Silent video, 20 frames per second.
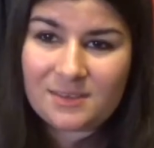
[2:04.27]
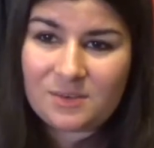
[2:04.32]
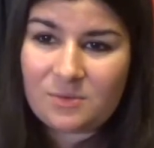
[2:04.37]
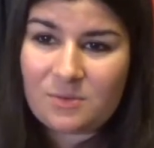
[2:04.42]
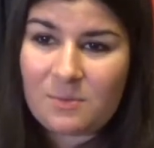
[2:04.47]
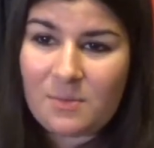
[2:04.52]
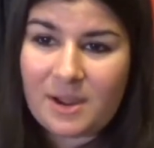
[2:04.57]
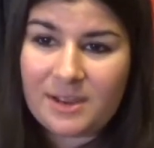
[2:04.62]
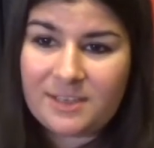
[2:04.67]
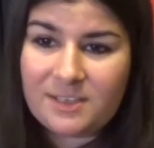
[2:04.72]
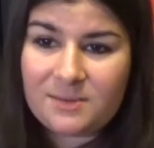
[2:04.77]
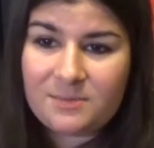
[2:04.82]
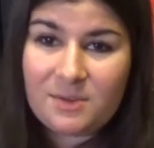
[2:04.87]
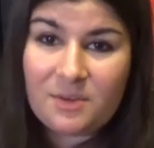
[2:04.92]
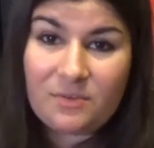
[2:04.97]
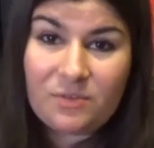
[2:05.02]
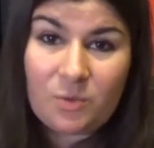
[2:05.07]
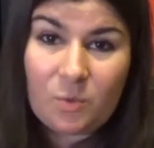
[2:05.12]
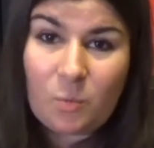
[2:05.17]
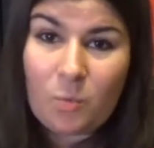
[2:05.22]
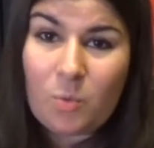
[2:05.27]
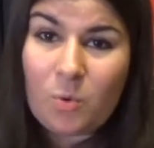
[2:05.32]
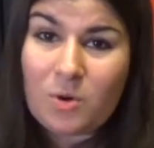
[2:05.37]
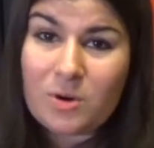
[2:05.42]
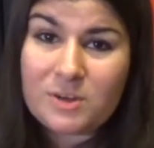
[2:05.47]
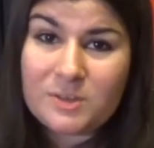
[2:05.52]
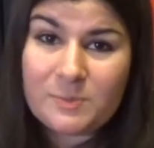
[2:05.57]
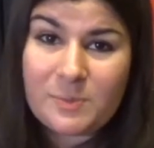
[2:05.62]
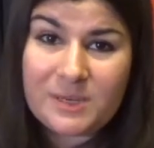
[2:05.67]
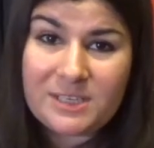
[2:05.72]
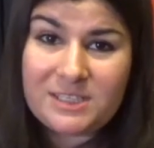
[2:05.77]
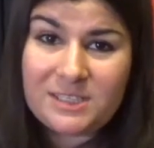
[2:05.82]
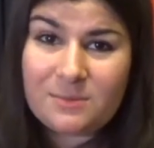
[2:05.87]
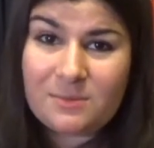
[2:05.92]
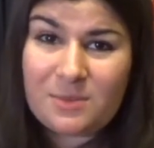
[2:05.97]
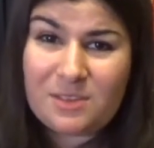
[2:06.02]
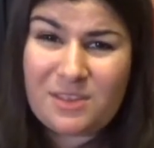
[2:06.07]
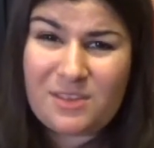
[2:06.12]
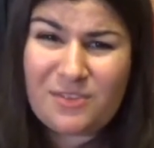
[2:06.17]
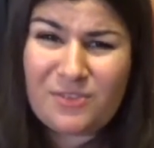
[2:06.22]
It reminded me of The Wars by
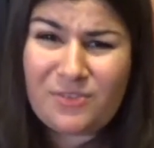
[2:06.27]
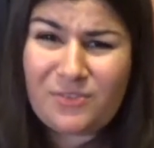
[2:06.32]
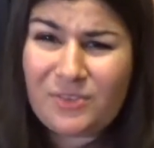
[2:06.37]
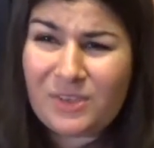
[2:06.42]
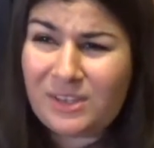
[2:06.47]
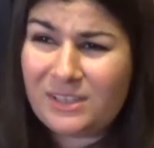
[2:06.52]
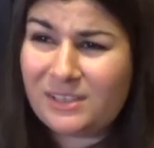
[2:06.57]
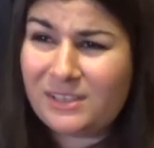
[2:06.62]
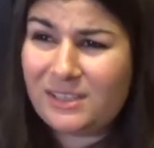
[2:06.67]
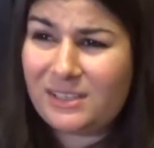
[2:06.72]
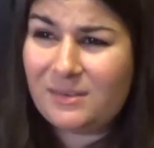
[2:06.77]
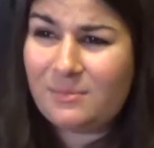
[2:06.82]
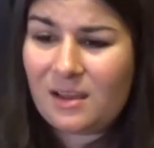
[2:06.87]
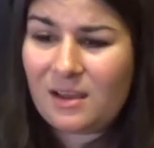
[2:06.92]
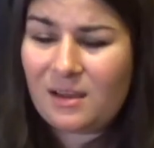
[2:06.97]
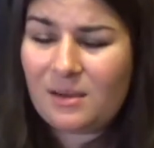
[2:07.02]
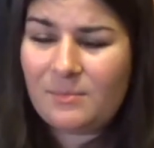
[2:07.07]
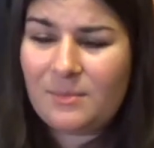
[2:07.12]
Timothy Findley.